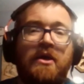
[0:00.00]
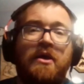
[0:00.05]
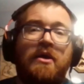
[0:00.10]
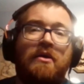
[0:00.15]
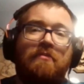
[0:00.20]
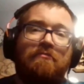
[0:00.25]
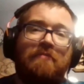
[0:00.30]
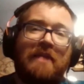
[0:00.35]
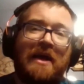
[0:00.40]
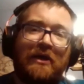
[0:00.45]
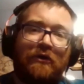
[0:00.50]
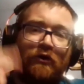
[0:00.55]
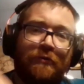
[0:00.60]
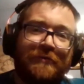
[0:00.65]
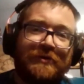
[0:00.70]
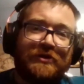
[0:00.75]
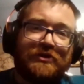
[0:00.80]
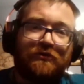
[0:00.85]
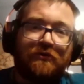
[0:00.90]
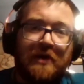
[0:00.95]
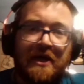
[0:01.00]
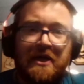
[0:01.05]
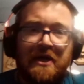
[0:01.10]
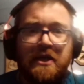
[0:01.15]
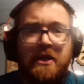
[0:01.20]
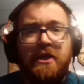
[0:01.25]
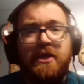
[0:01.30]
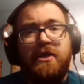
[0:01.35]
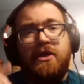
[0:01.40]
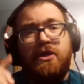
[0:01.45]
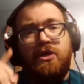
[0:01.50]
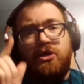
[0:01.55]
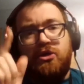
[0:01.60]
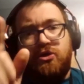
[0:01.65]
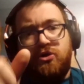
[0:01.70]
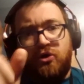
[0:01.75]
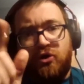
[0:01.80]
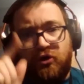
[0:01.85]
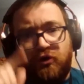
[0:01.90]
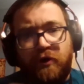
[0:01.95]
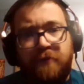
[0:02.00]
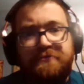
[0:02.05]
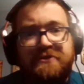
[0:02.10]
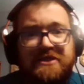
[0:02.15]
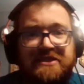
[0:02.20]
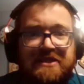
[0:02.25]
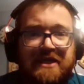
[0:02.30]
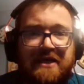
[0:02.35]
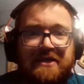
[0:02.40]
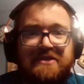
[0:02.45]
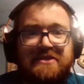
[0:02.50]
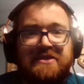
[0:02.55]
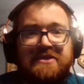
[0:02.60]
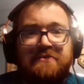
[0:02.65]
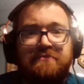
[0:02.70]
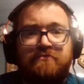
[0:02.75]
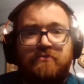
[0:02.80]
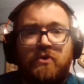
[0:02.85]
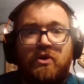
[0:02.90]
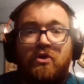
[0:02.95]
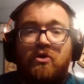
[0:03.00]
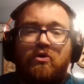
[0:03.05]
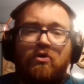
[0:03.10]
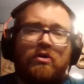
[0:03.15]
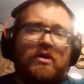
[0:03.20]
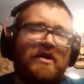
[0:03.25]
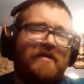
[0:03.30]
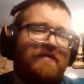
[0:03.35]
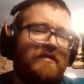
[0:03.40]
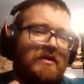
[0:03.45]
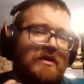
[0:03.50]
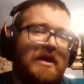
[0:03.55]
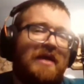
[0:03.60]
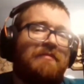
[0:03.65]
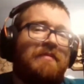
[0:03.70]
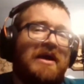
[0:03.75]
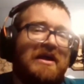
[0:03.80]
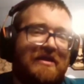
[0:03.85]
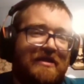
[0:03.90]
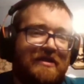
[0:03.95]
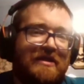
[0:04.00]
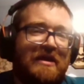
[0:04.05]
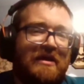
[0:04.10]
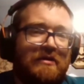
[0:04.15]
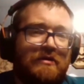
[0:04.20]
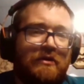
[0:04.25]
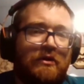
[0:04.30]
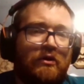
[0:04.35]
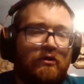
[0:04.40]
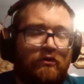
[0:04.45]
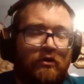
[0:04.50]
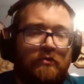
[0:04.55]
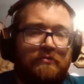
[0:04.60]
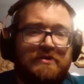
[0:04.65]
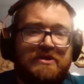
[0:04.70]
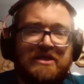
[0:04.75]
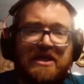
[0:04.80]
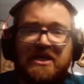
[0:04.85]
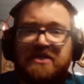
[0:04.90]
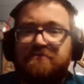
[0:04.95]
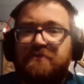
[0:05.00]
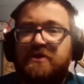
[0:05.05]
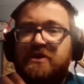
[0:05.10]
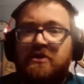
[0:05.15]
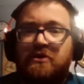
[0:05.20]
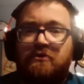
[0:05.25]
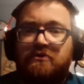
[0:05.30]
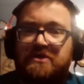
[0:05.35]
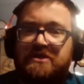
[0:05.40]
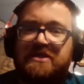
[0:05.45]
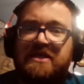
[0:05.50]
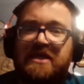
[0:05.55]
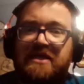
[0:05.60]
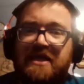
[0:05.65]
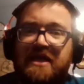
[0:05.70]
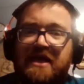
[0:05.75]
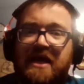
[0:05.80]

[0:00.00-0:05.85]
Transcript: My group is great. Your group sucks. Or even they might think their group sucks, but they don't say that out